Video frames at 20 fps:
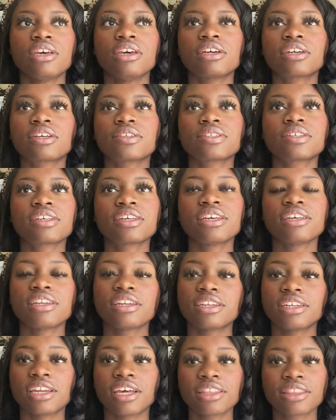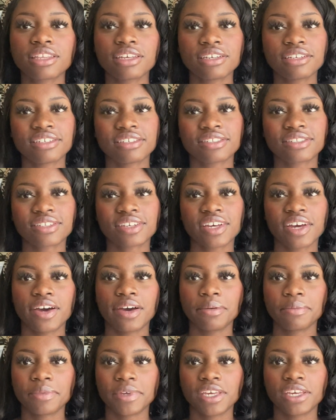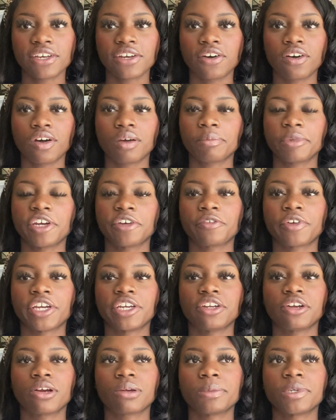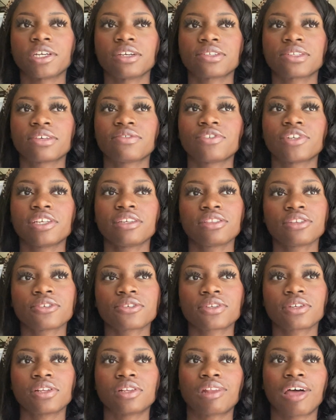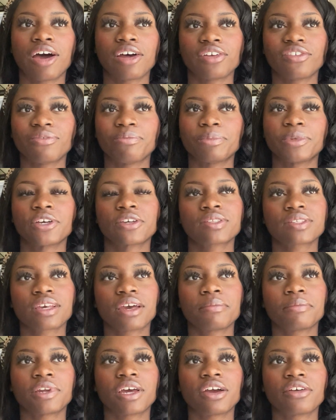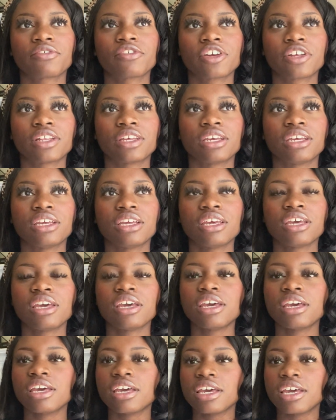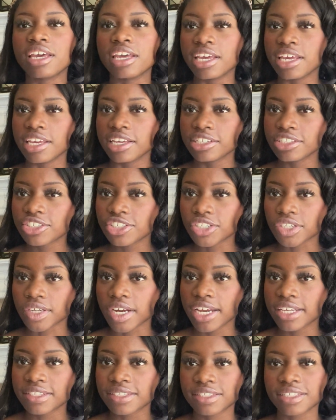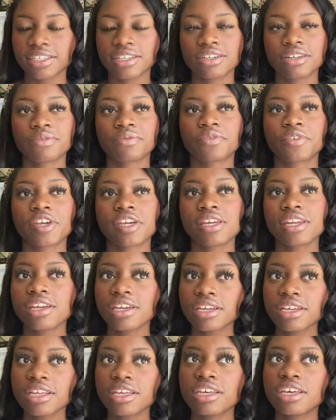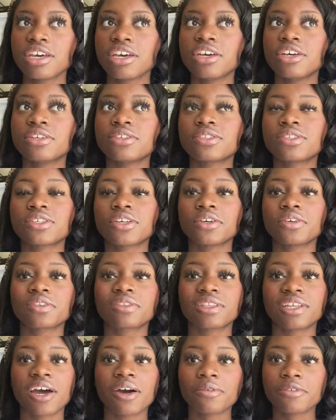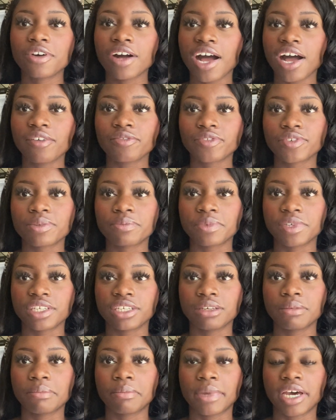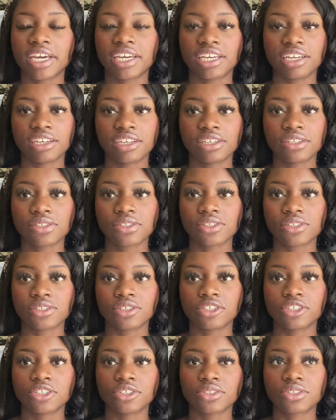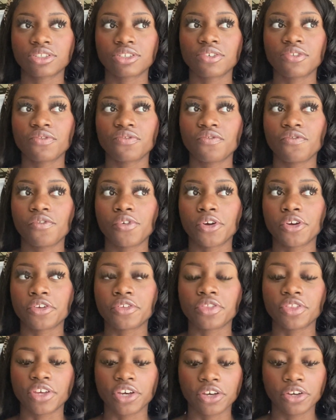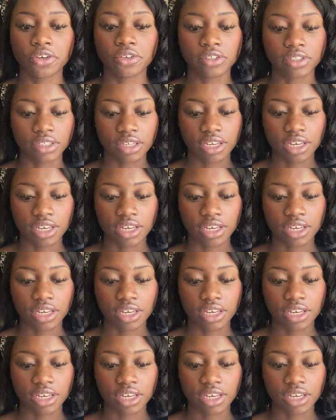Because again, nothing is coming on my radar because I feel like there's a lot of books I'm not really interested in reading. So that will have to be my answers for those.